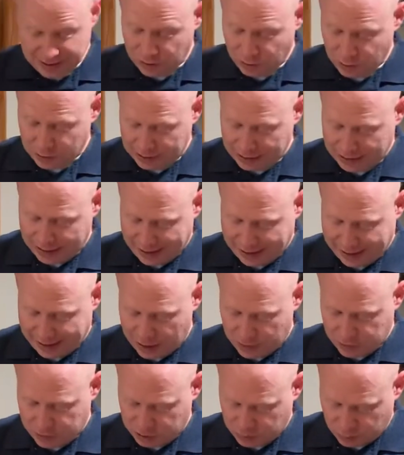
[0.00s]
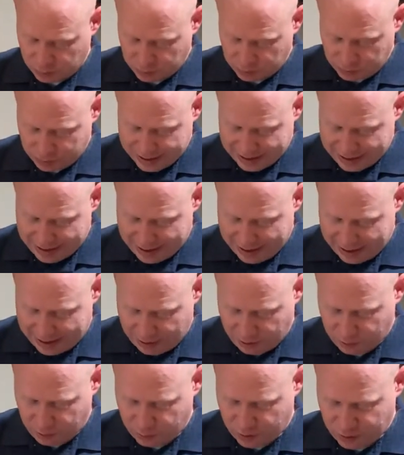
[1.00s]
Like how it's brewing
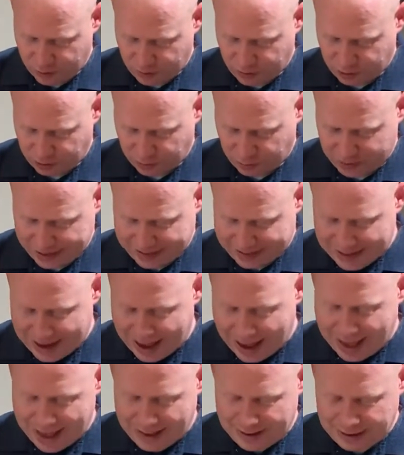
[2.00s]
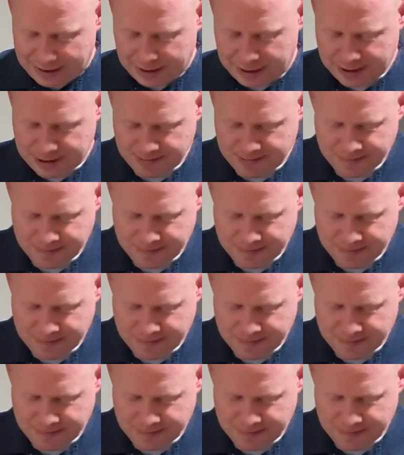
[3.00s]
down. We're at 310.